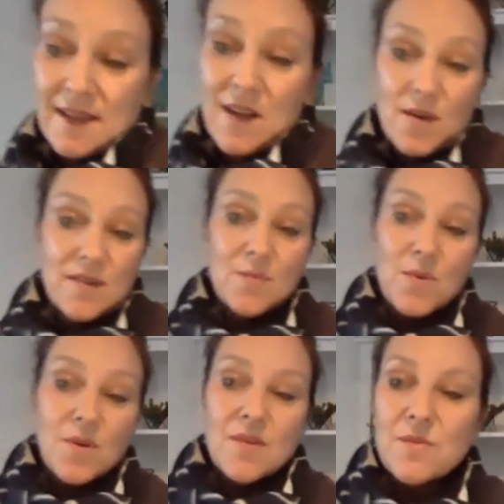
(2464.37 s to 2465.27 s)
a lot of the
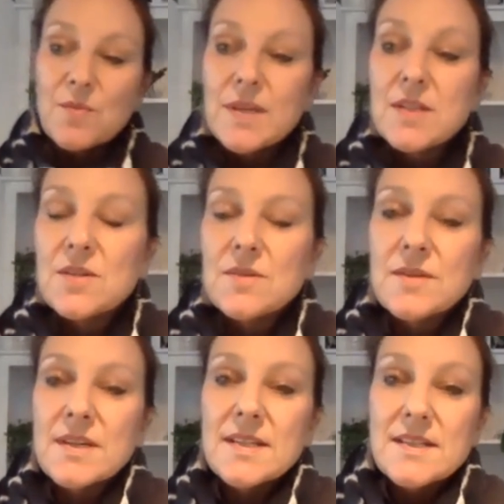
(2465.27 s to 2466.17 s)
work that we do,
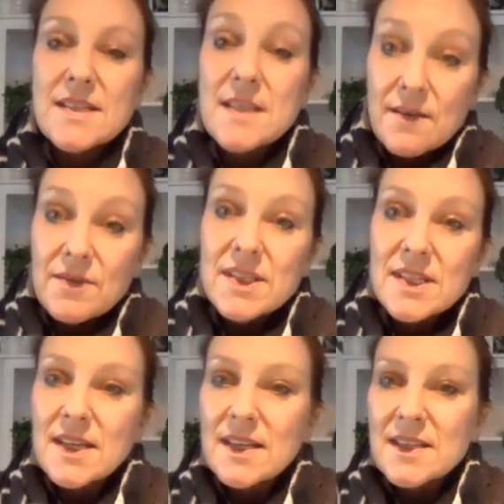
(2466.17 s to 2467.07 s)
and it's lovely
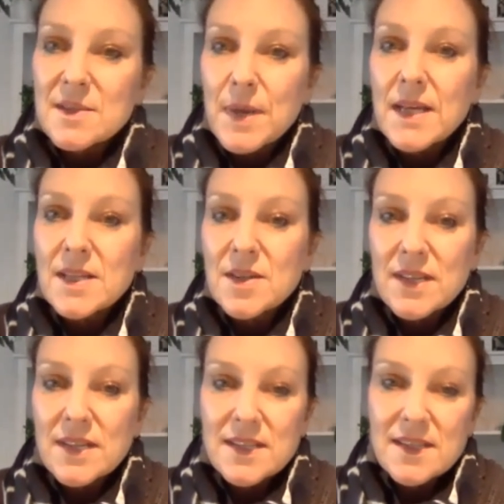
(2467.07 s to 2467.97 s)
to hear the debate on
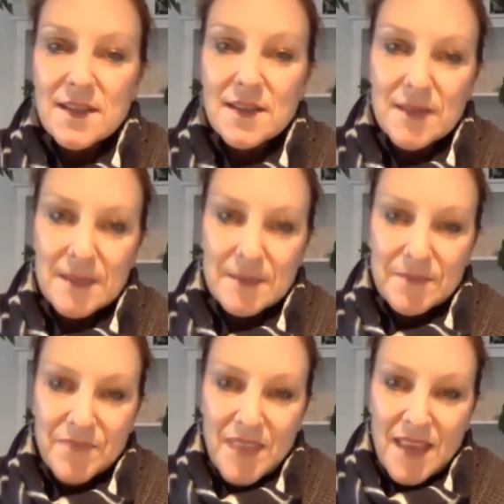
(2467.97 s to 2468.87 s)
it. So
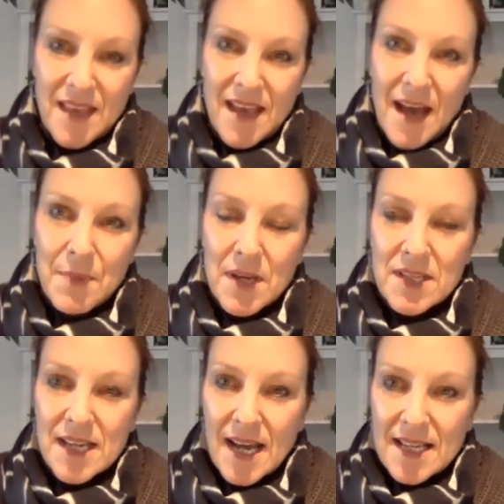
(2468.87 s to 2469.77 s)
I'm going
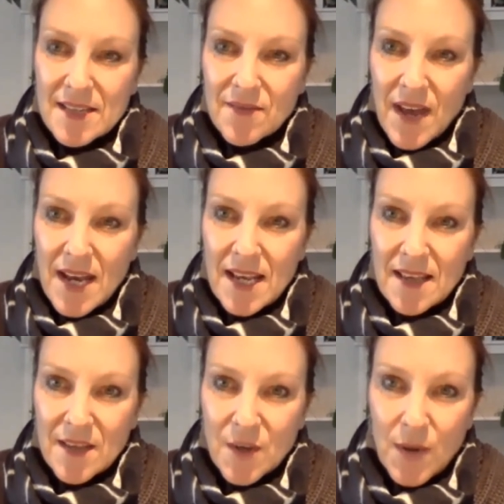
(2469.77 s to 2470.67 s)
to ask for any
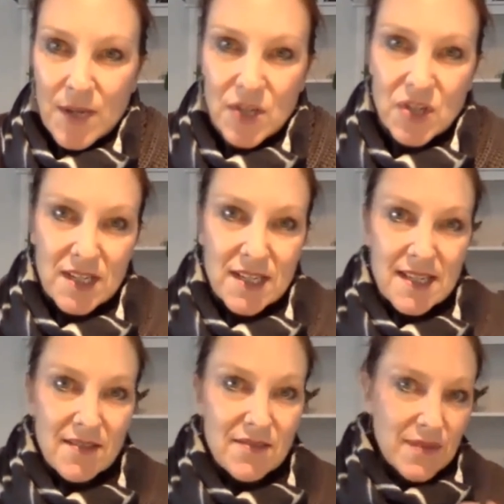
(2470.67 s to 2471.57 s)
other questions.
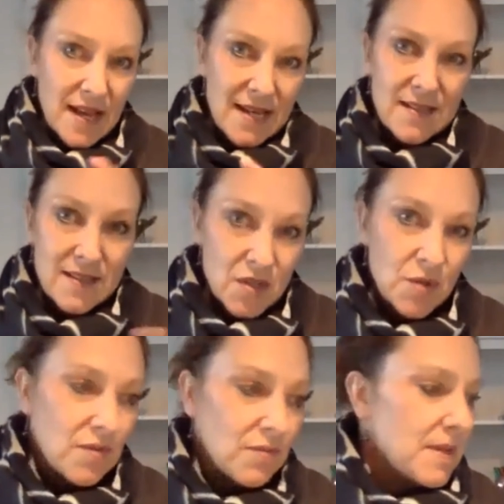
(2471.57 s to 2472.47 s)
The
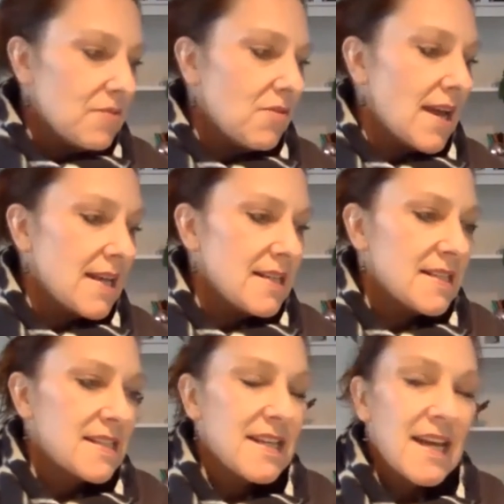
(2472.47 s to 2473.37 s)
2 have been
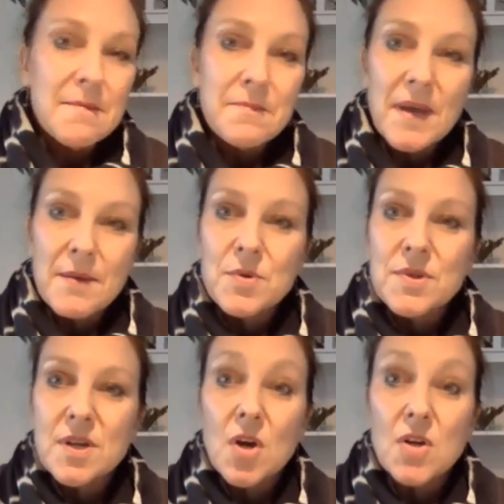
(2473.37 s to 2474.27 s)
raised. I'm
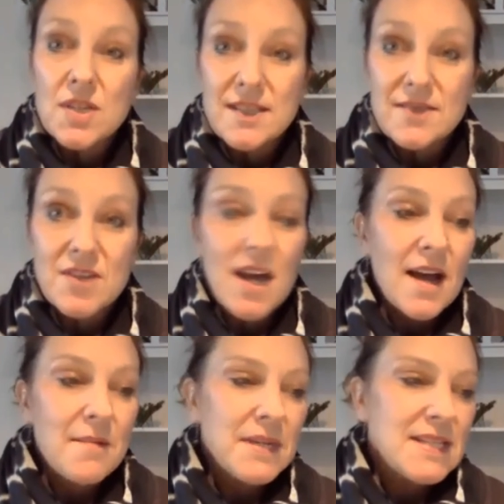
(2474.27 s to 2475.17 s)
also conscious of
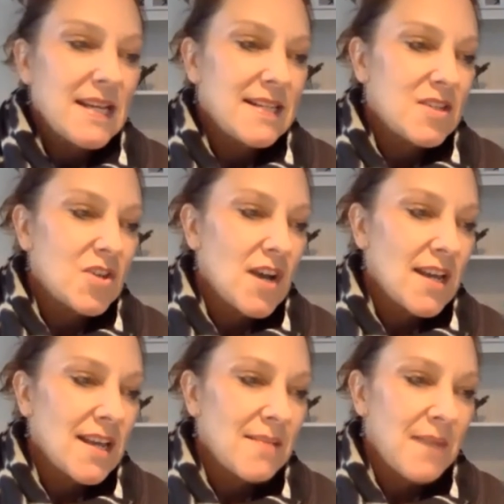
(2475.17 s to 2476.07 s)
time. I tend to try
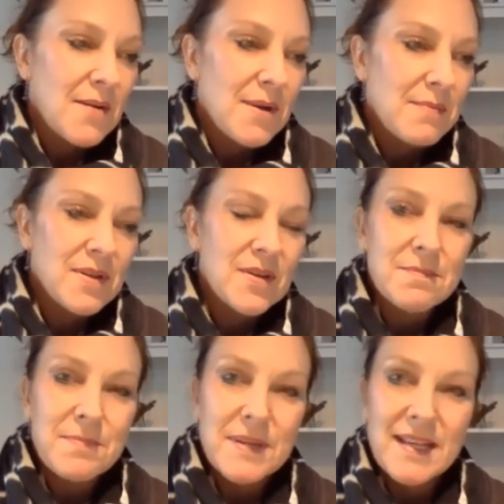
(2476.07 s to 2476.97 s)
and keep our webinars
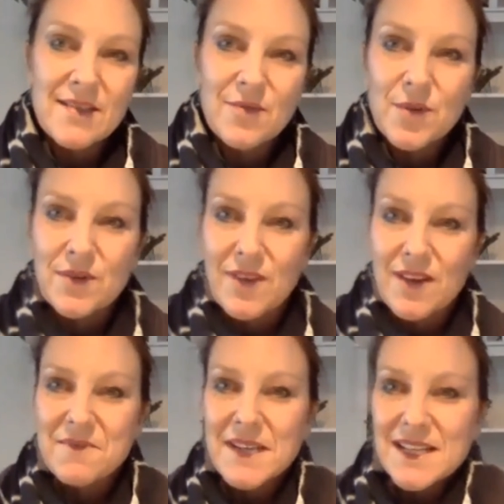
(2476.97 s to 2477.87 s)
beneath
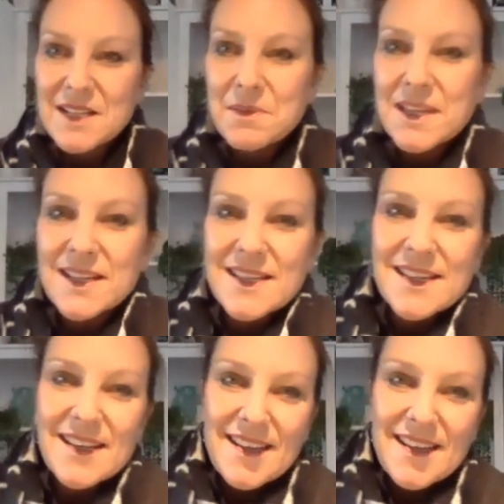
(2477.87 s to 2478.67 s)
45 minutes because